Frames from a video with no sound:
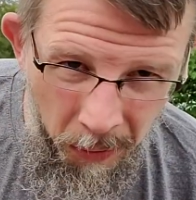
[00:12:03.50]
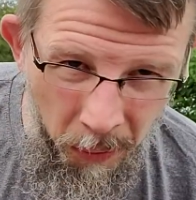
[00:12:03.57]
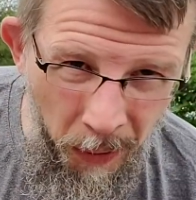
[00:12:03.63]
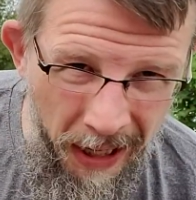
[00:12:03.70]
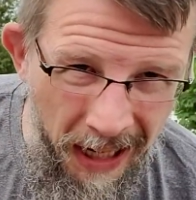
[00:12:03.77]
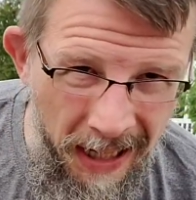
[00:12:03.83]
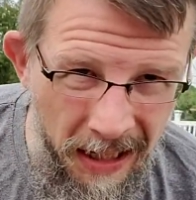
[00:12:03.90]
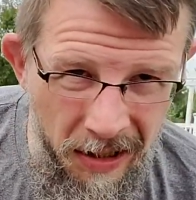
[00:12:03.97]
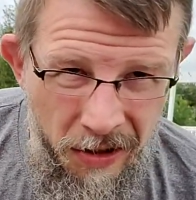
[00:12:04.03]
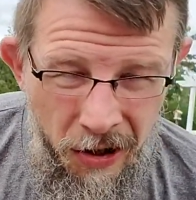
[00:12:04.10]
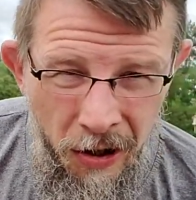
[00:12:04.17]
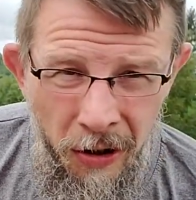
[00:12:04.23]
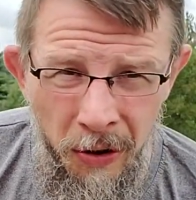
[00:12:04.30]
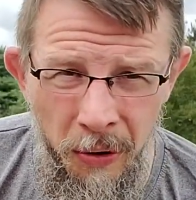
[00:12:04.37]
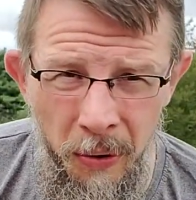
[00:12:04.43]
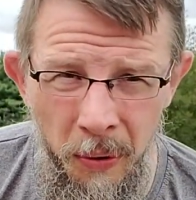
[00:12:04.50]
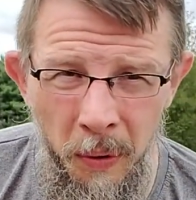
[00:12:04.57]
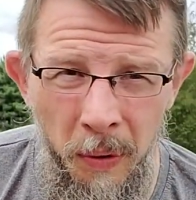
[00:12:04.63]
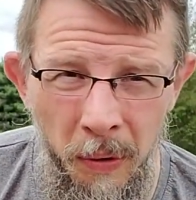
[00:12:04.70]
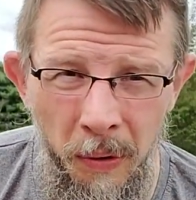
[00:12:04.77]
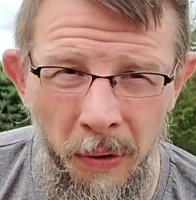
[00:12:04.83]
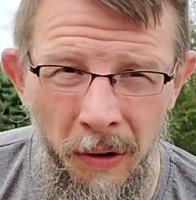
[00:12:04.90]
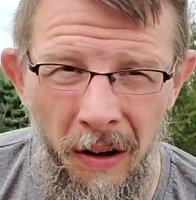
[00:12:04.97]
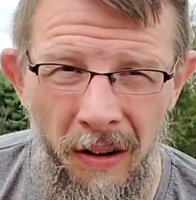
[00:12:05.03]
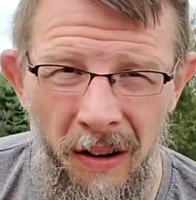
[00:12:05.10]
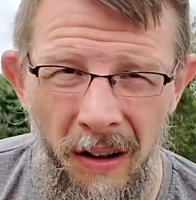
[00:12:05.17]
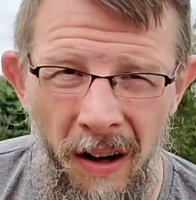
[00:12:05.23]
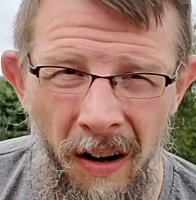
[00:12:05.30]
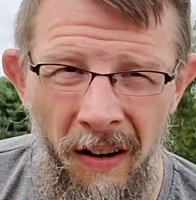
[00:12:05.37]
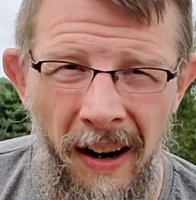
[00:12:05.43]
Raid 2,
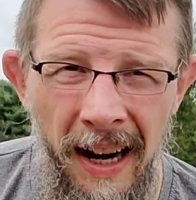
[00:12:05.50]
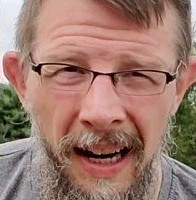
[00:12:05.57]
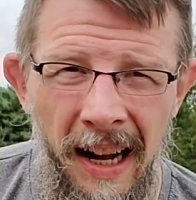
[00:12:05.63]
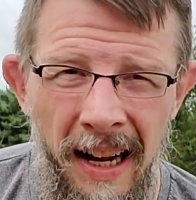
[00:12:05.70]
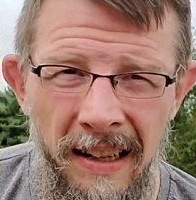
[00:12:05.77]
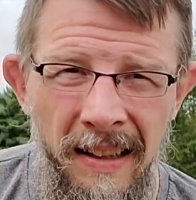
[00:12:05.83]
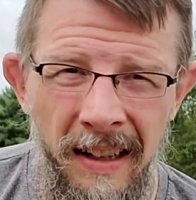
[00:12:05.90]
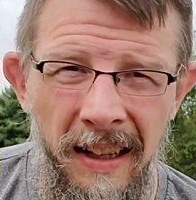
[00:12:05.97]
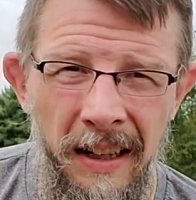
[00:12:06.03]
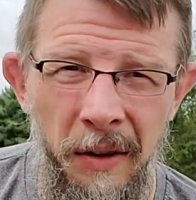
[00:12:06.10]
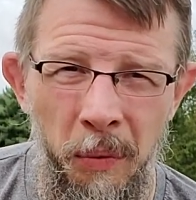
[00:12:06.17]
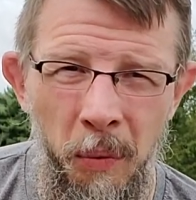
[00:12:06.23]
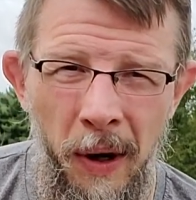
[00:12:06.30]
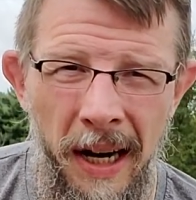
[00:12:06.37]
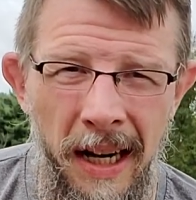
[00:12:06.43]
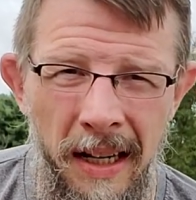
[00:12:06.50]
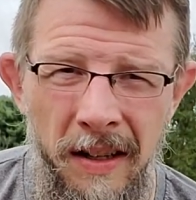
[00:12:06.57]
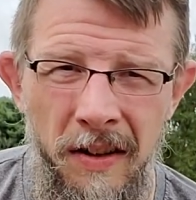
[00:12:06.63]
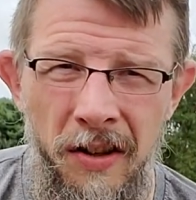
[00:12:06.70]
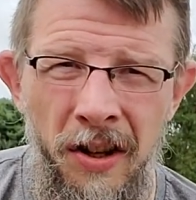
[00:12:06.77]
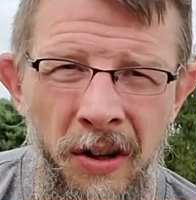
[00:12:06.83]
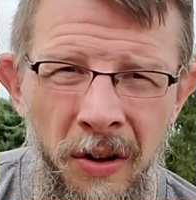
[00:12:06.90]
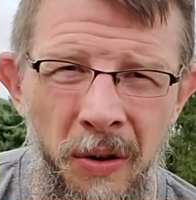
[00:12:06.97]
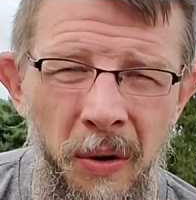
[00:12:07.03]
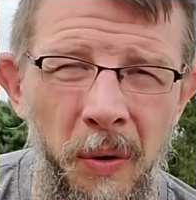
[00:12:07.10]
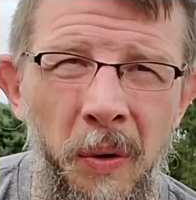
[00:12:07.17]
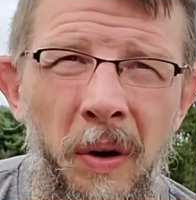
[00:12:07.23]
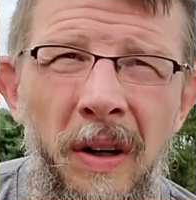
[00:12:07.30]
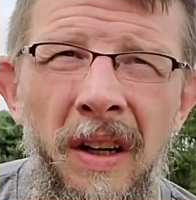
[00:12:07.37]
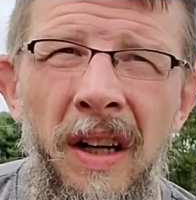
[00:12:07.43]
R-A-I-D, Raid
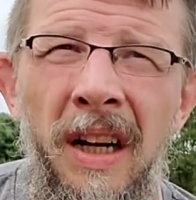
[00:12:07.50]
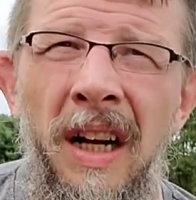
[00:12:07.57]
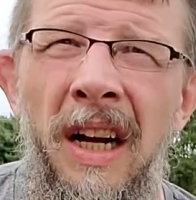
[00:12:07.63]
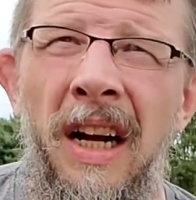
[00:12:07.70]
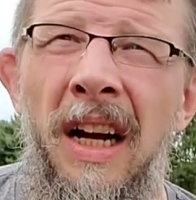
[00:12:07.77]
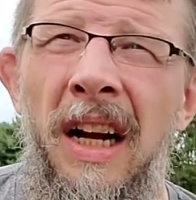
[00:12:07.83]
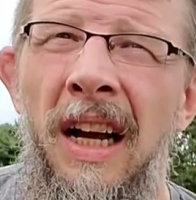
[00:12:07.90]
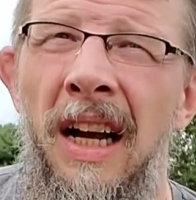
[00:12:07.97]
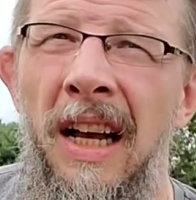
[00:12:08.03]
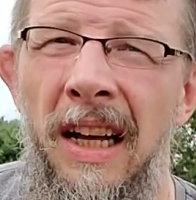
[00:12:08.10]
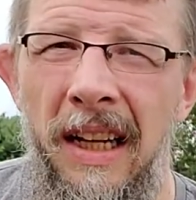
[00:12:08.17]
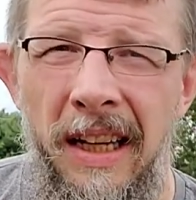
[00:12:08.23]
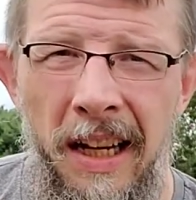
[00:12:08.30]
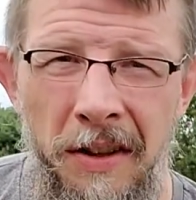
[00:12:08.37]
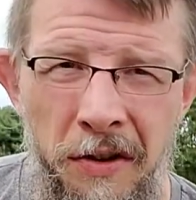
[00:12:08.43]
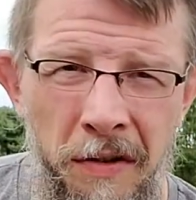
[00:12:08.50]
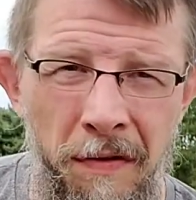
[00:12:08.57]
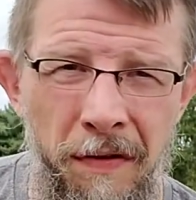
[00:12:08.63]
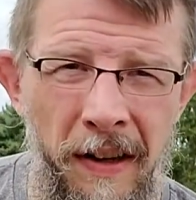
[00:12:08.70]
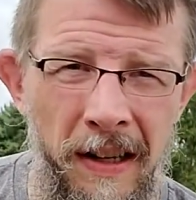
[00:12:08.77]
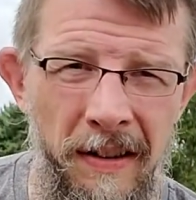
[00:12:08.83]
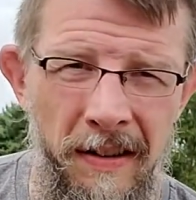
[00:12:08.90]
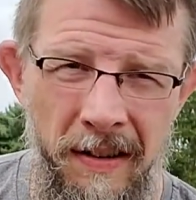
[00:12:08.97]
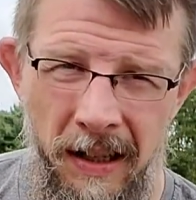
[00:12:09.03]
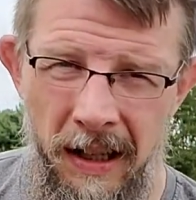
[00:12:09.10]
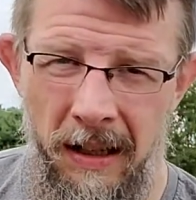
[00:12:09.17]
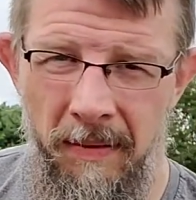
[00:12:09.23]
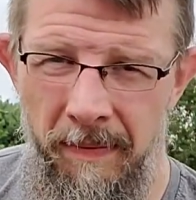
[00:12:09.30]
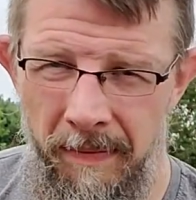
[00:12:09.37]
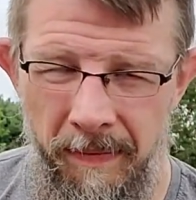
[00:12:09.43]
2 kitchen fight
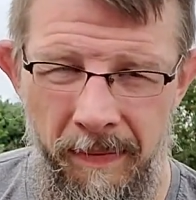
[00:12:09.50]
scene.